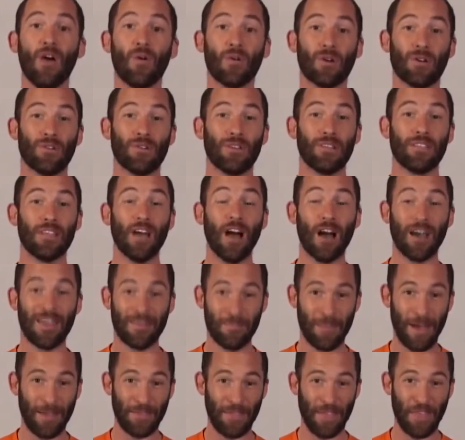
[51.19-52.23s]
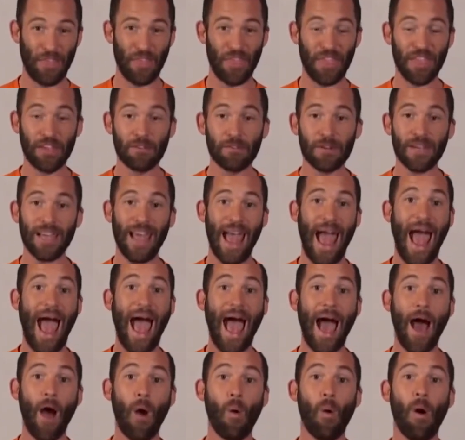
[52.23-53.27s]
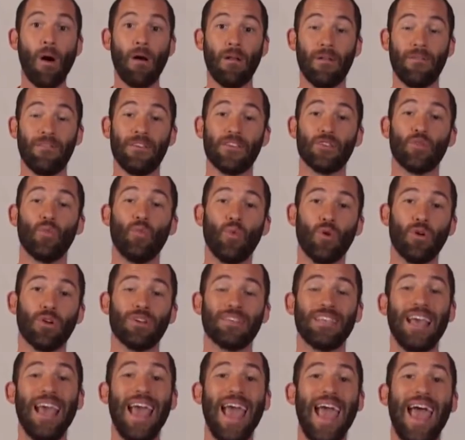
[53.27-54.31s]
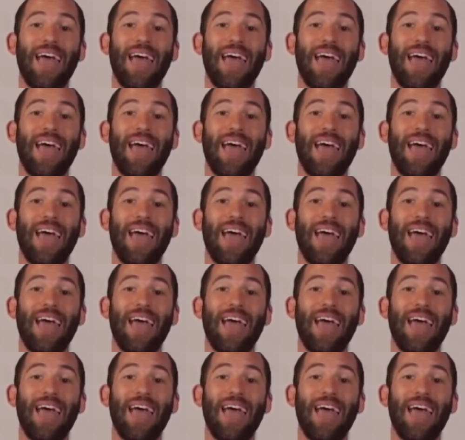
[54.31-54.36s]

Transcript: We're going to talk about the theory, how all of this works,